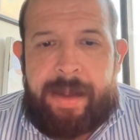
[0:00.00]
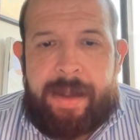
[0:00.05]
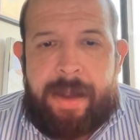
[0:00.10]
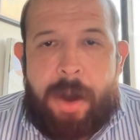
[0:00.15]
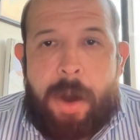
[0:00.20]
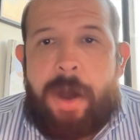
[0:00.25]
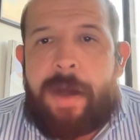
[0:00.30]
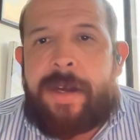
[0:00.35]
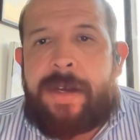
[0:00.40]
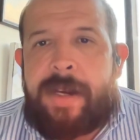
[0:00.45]

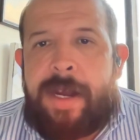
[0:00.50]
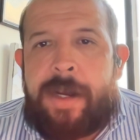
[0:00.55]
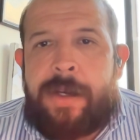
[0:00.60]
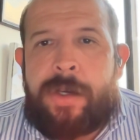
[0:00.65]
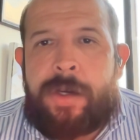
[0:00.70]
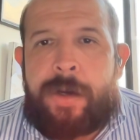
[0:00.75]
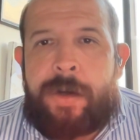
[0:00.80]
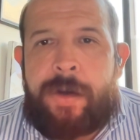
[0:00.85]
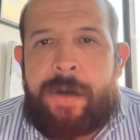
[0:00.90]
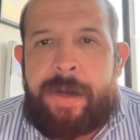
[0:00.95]

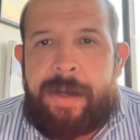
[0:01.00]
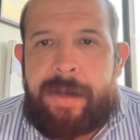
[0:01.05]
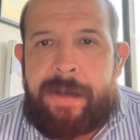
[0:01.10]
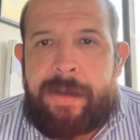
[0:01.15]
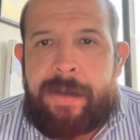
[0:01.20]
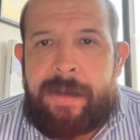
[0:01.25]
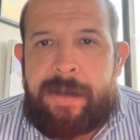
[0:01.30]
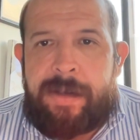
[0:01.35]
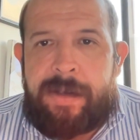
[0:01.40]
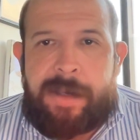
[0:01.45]
architecture
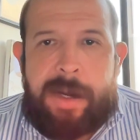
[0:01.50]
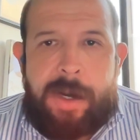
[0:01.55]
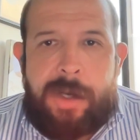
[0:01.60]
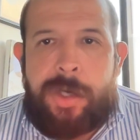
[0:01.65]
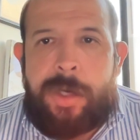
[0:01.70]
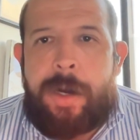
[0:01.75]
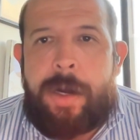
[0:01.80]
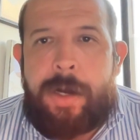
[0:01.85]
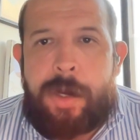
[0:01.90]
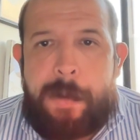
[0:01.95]
is a
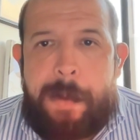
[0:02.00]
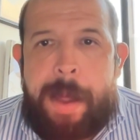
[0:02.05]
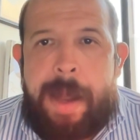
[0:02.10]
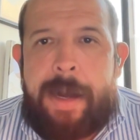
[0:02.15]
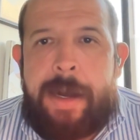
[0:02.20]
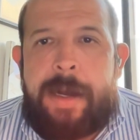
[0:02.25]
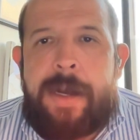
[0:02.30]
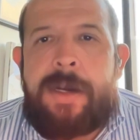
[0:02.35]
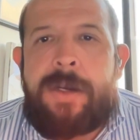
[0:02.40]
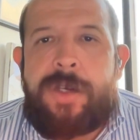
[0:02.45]
discussion on
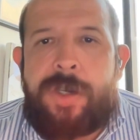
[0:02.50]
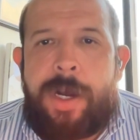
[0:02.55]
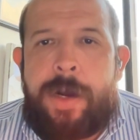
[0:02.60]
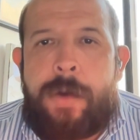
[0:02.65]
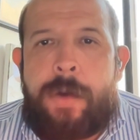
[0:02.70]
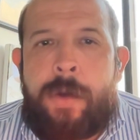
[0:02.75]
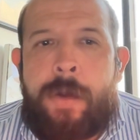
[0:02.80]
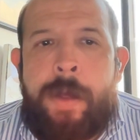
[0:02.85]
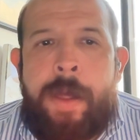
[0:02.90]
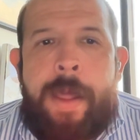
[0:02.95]
humanity in
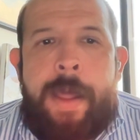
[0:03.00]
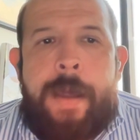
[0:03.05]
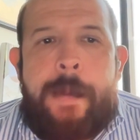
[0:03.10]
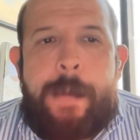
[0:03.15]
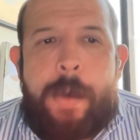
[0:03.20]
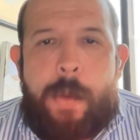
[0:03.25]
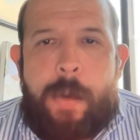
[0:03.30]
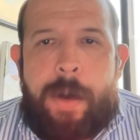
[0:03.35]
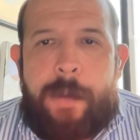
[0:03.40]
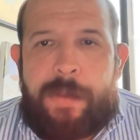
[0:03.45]
general,
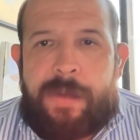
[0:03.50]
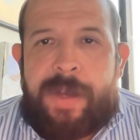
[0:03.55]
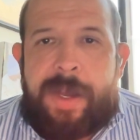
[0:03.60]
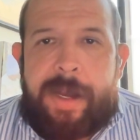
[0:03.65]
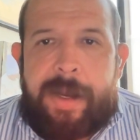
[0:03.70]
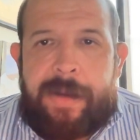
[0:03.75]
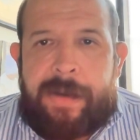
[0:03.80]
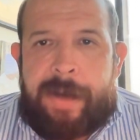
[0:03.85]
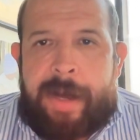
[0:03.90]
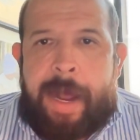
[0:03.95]
but what I'm
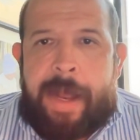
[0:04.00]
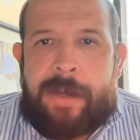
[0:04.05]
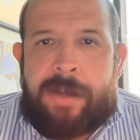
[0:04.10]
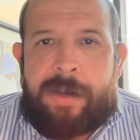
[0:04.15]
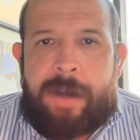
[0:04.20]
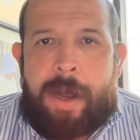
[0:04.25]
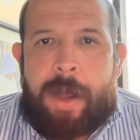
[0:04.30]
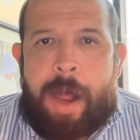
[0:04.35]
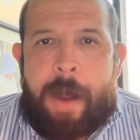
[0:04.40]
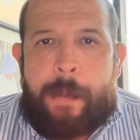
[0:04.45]
saying is it has
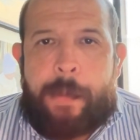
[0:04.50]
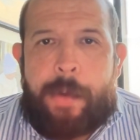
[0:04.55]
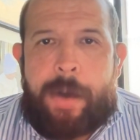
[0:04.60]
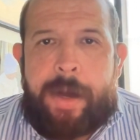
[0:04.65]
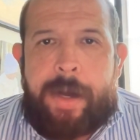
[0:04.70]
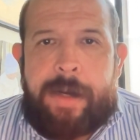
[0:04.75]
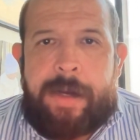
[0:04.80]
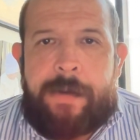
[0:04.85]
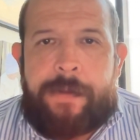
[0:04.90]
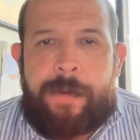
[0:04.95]
to
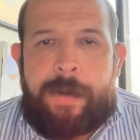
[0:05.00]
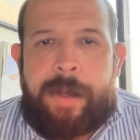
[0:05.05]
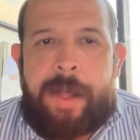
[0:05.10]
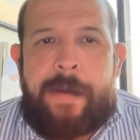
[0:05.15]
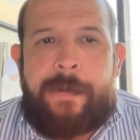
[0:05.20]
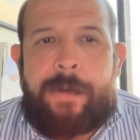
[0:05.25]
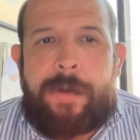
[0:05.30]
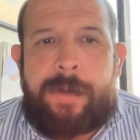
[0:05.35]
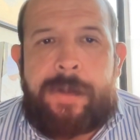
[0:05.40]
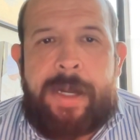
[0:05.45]
operate at different
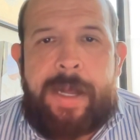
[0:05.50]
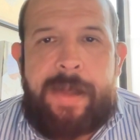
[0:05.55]
levels.